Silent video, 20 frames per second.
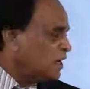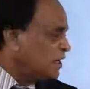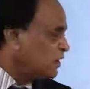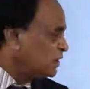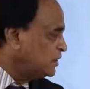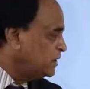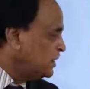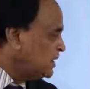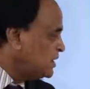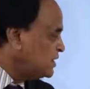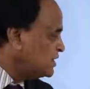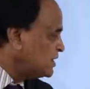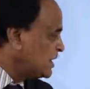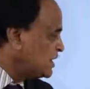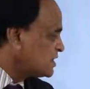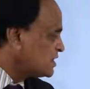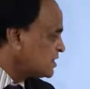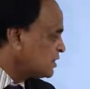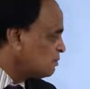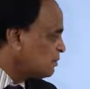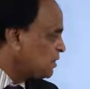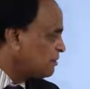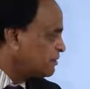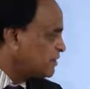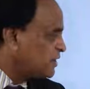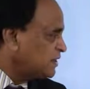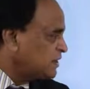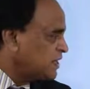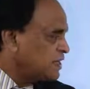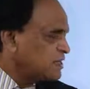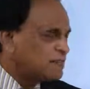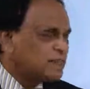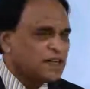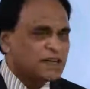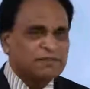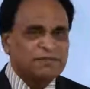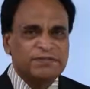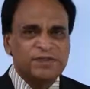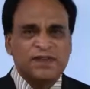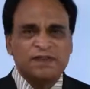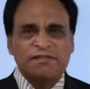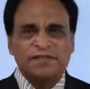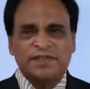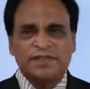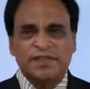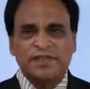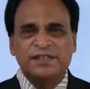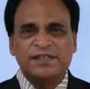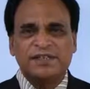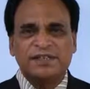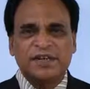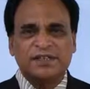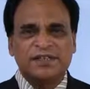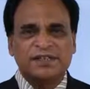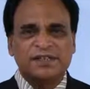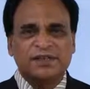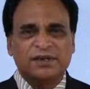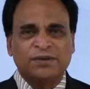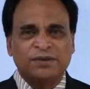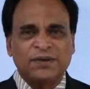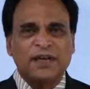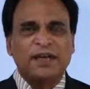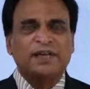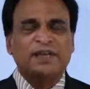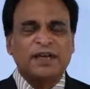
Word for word: Now, these are some of the things that we have seen just now.